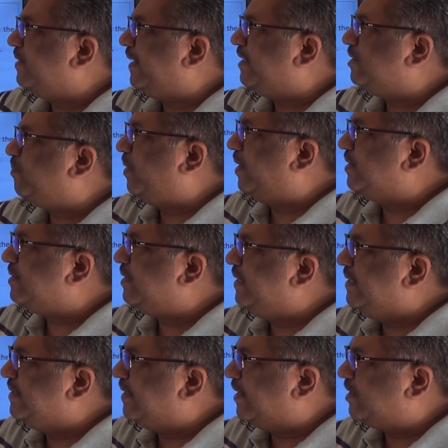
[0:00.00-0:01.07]
takes place
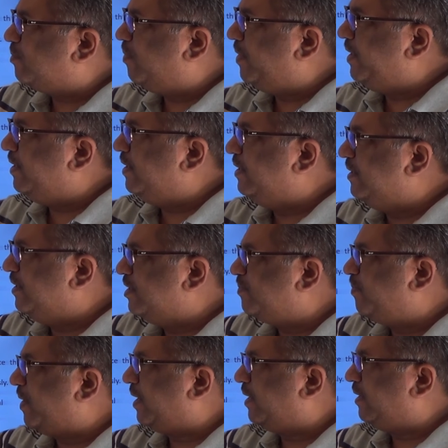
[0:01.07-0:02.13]
is explained in these
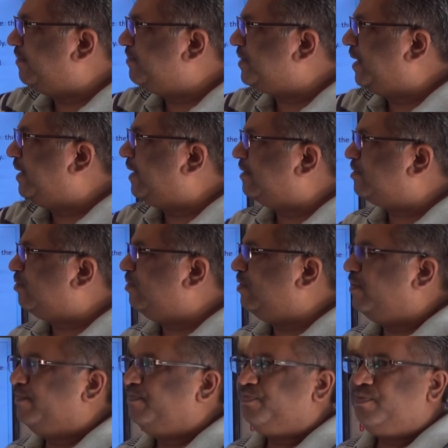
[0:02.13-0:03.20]
paragraphs, and
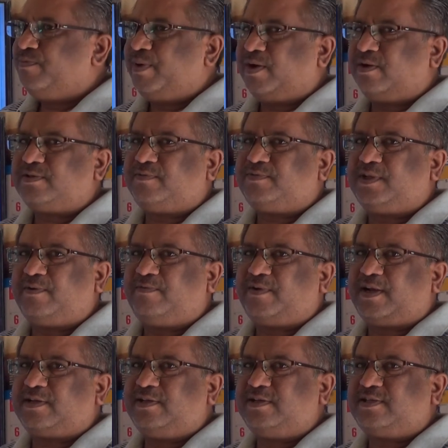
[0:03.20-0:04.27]
also because of the
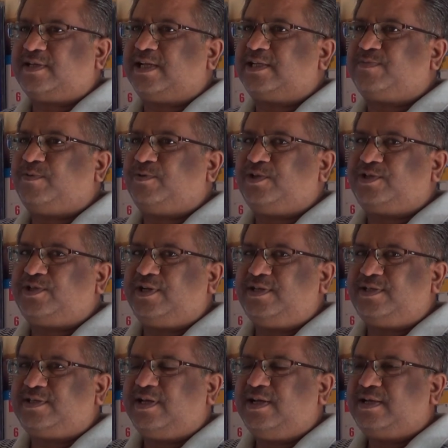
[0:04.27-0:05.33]
refraction, star's position
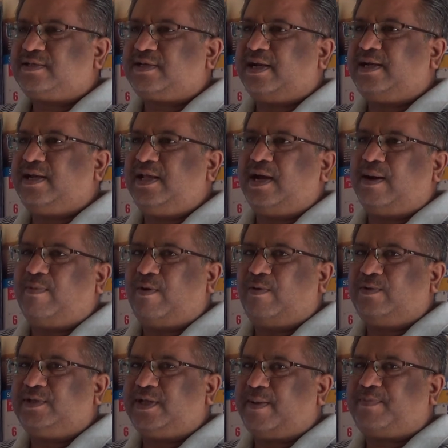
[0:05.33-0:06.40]
is slightly
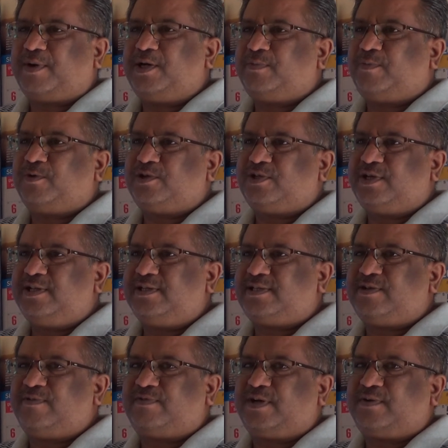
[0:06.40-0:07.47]
above. The apparent position is
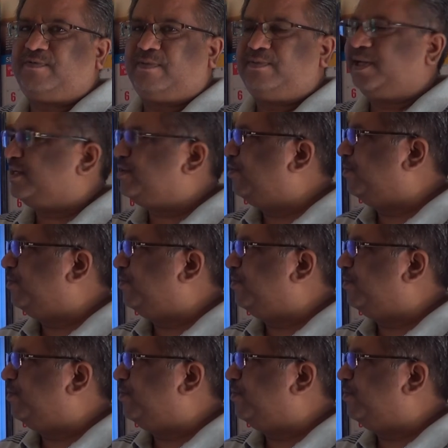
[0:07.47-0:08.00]
shifted from the actual